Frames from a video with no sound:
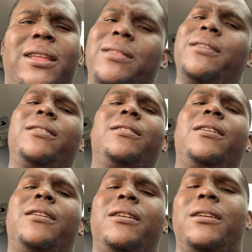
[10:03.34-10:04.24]
I think.
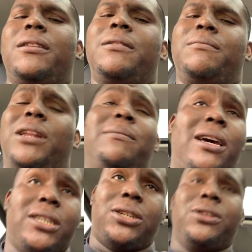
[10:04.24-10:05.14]
But I'm
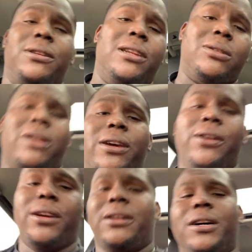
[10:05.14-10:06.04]
not sure. That's what I
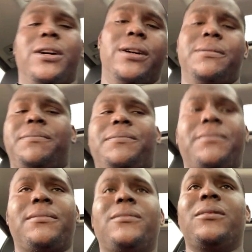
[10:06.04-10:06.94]

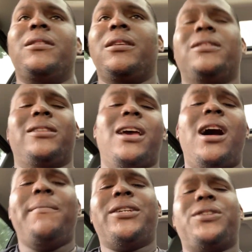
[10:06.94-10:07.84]
heard. So
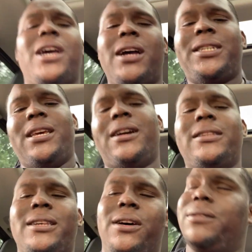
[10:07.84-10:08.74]
y'all make sure y'all check
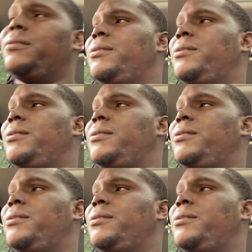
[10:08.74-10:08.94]
us out.